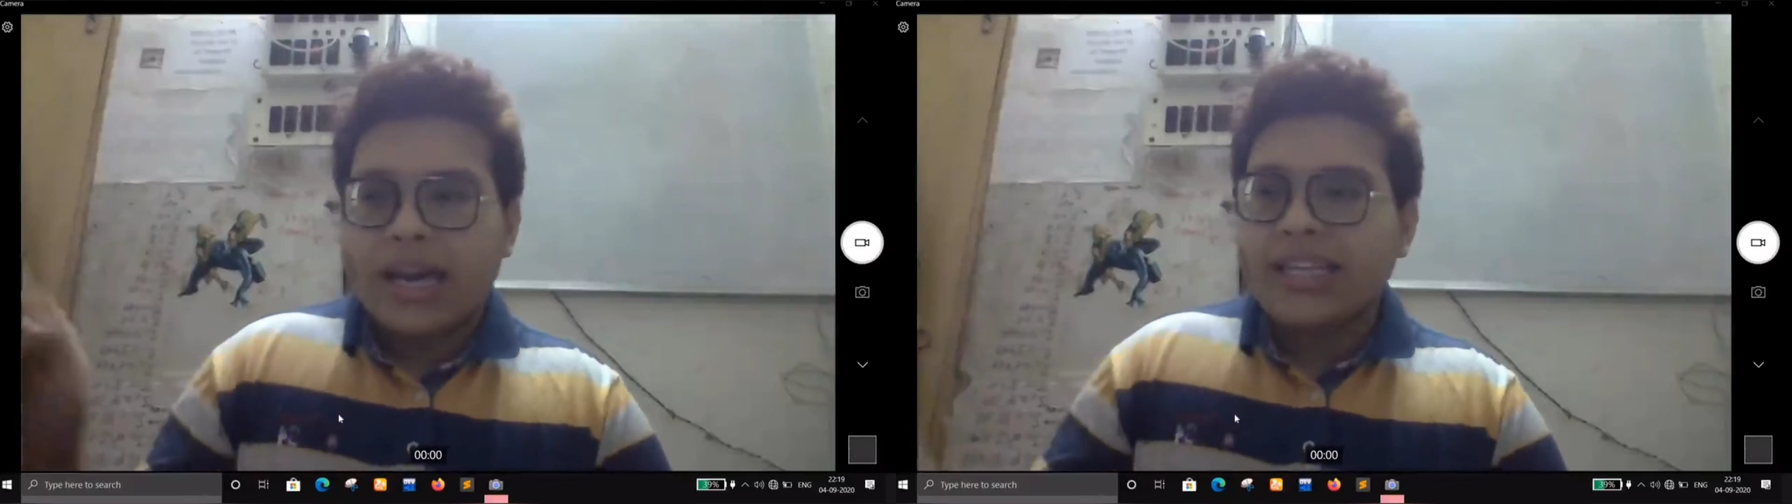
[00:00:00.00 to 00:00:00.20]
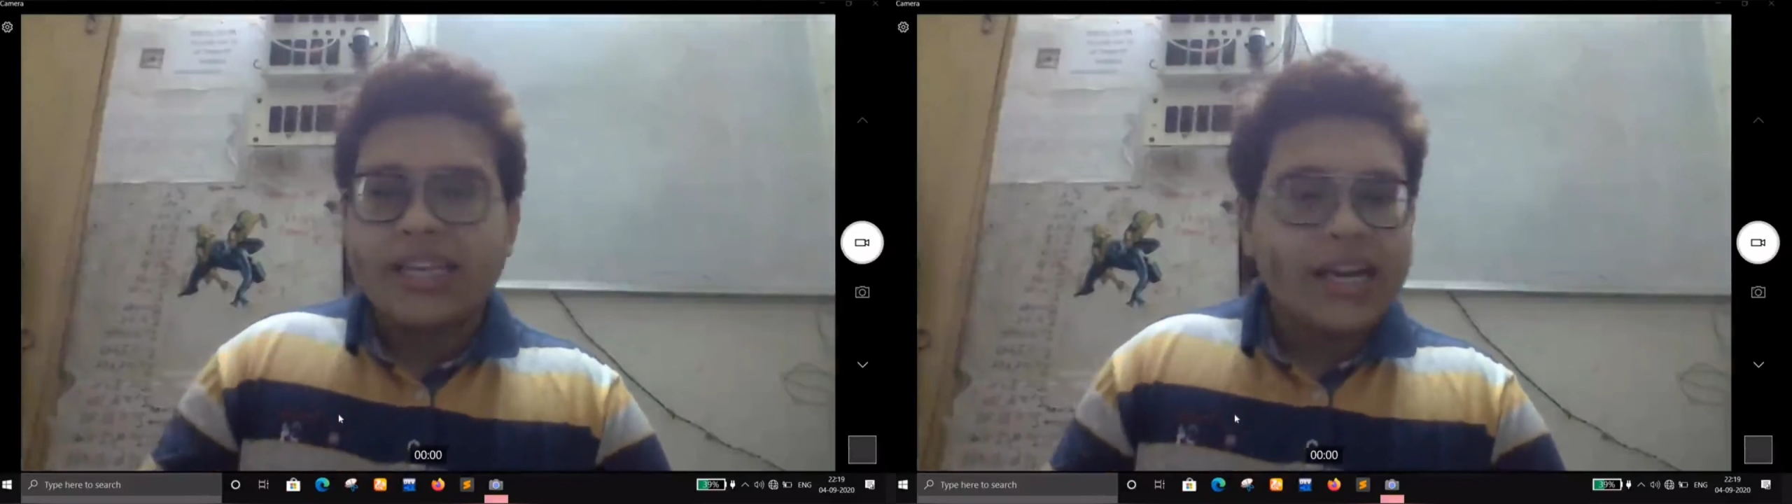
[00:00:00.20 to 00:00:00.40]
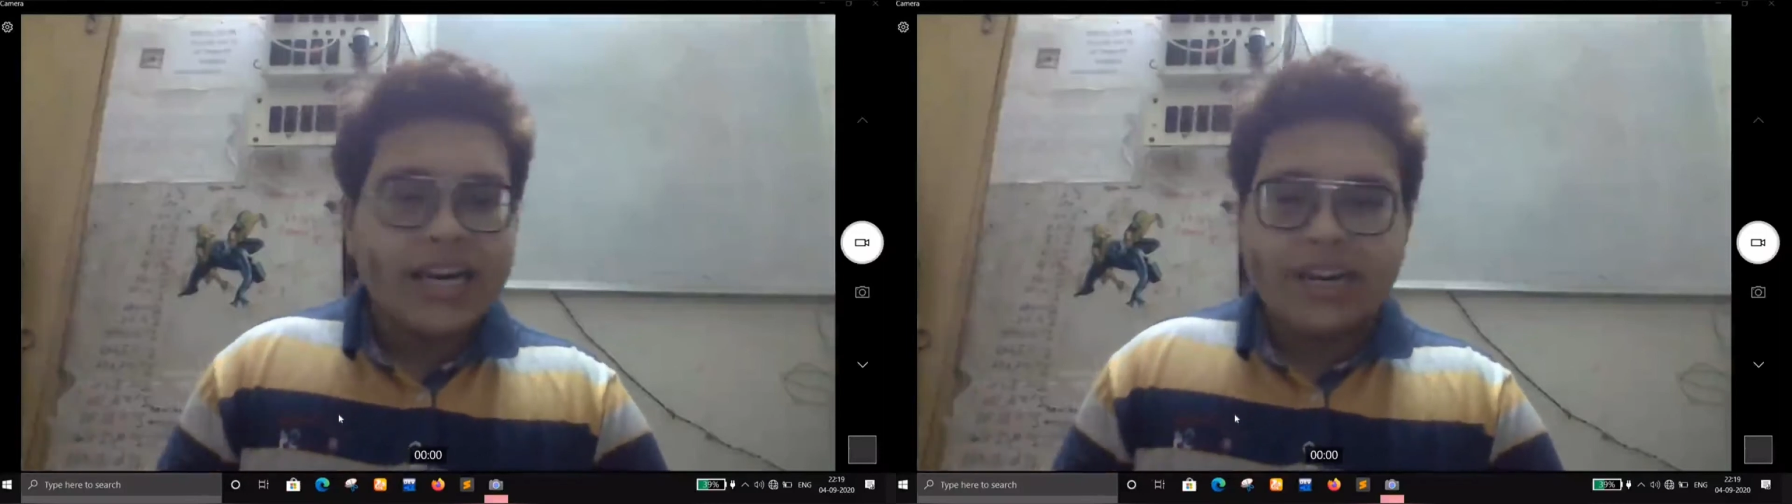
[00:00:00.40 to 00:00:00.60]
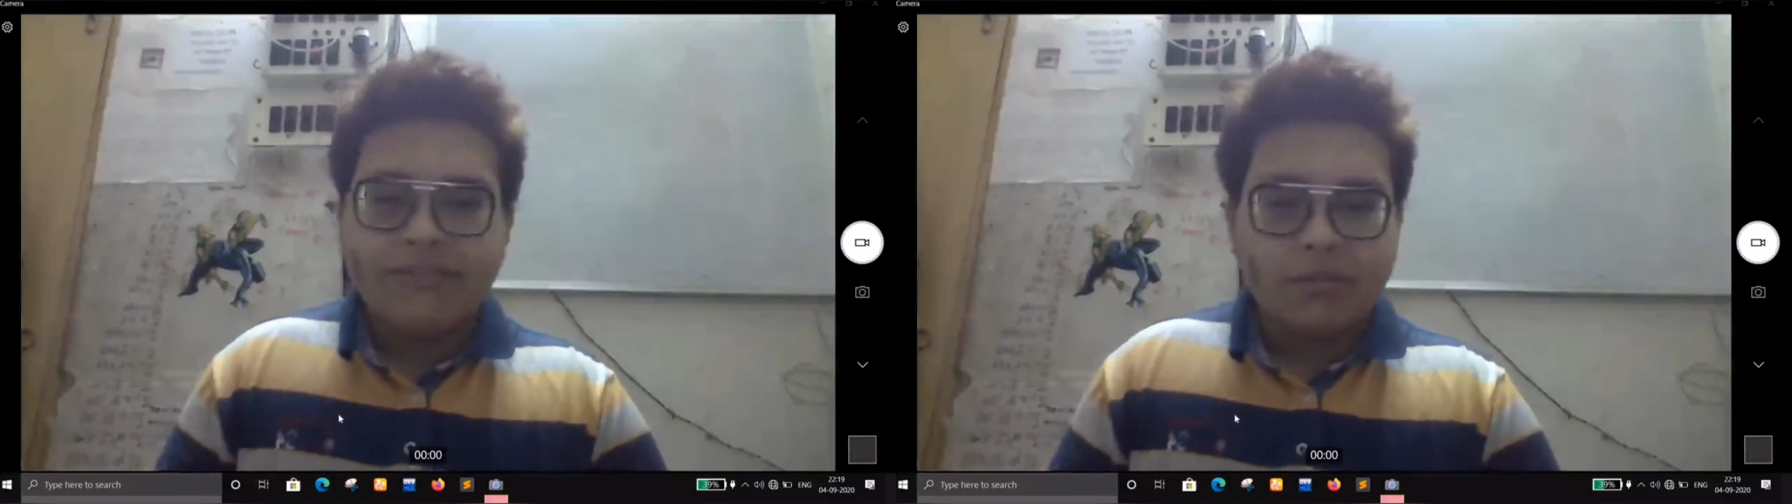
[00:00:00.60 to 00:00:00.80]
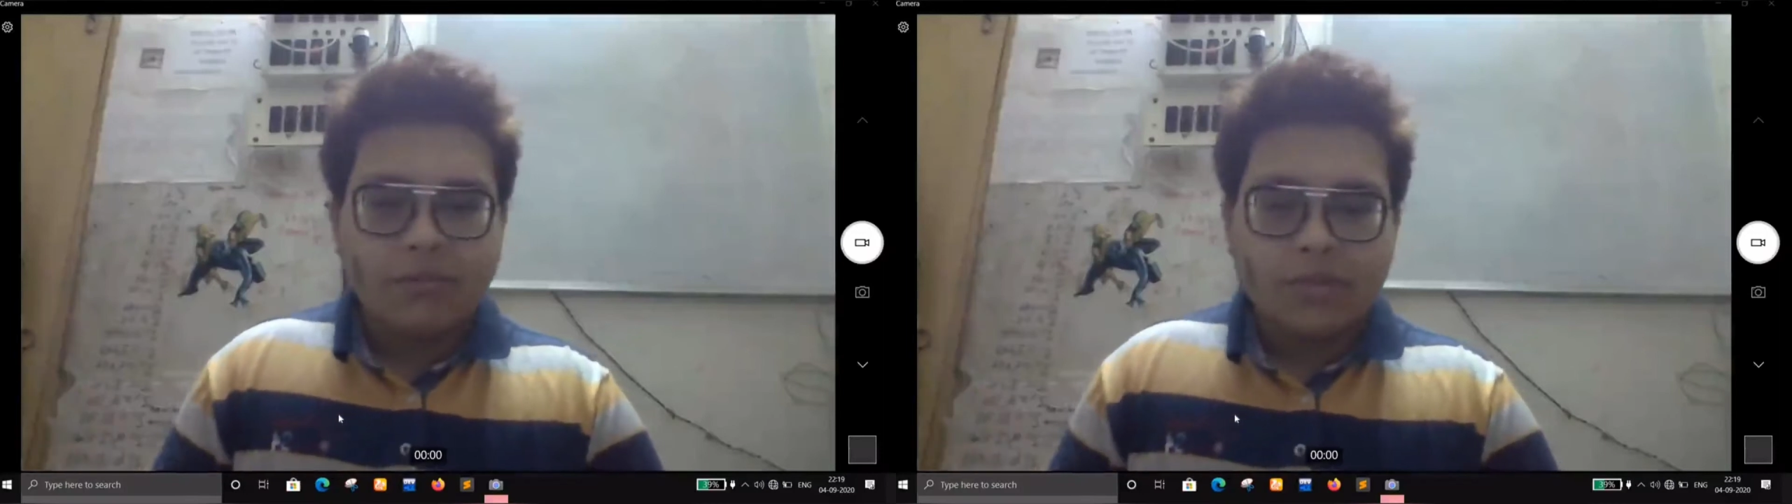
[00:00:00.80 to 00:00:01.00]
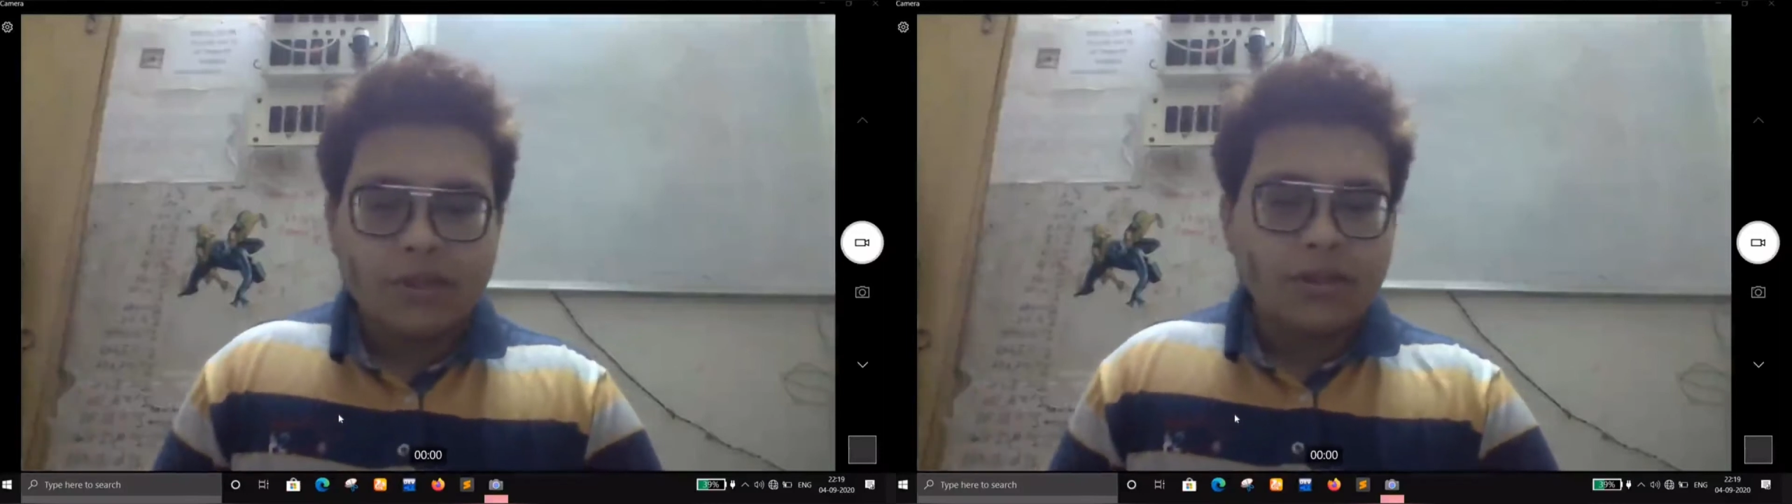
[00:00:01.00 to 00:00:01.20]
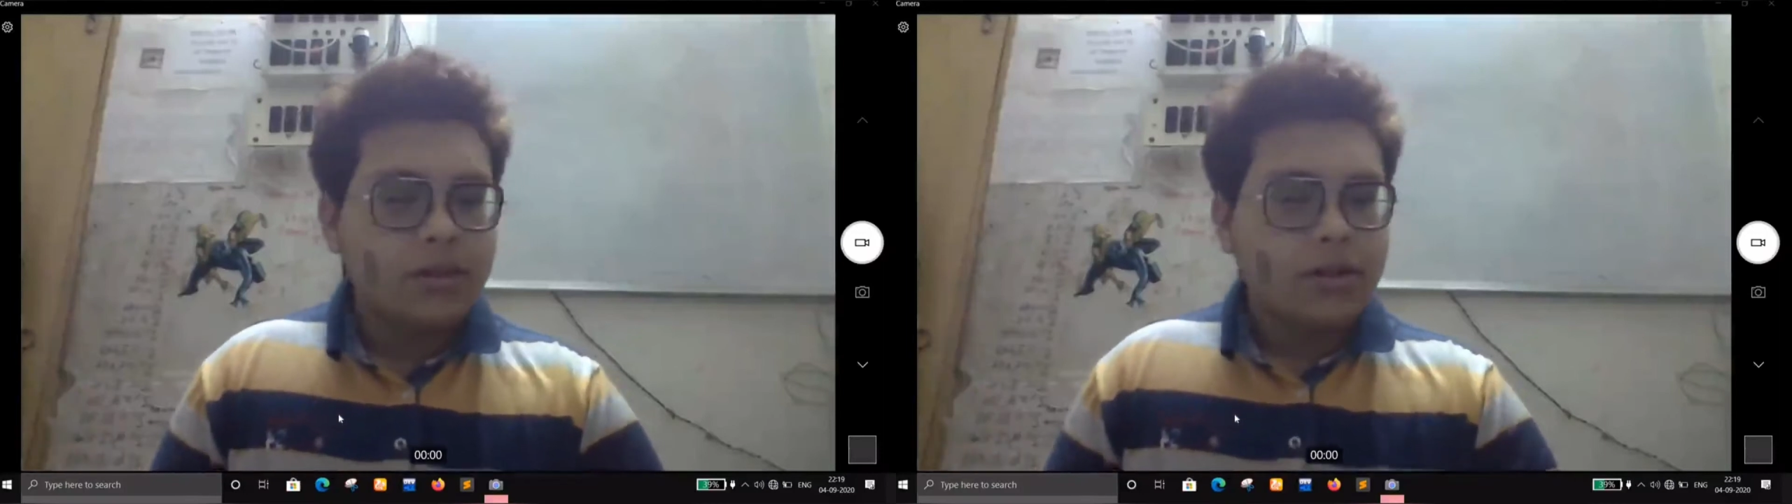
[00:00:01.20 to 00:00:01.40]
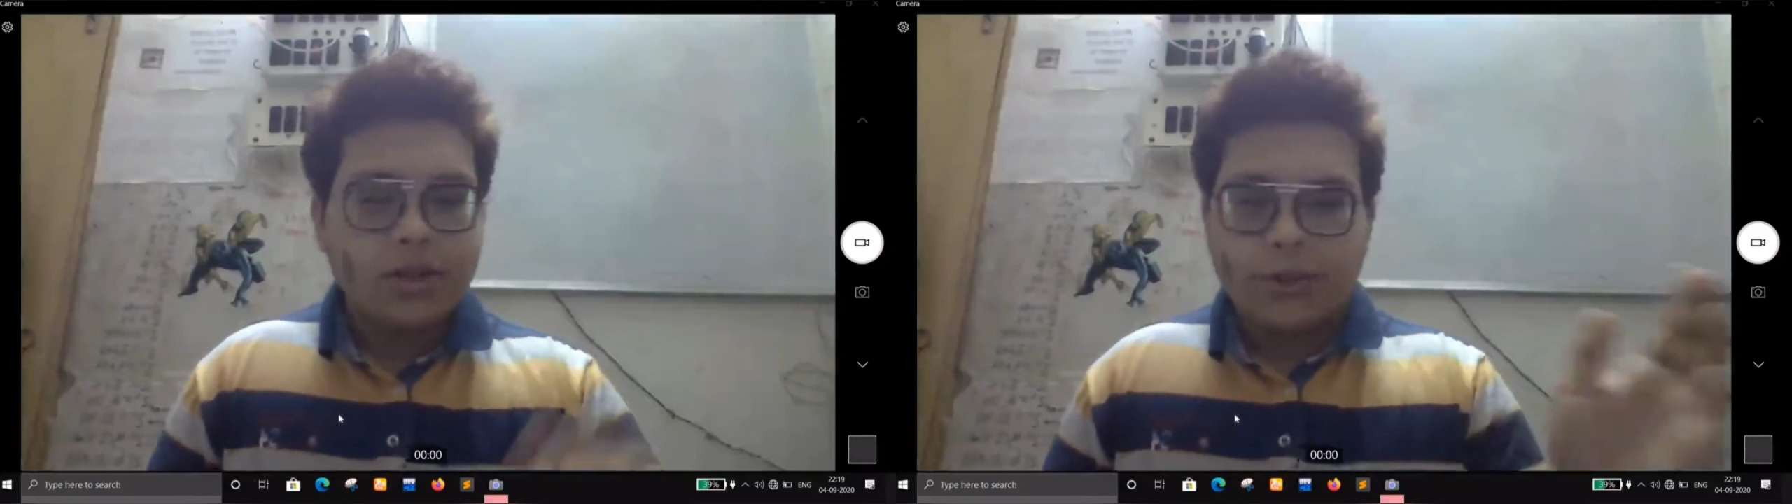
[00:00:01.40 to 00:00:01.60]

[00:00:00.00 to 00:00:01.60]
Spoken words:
Any negative number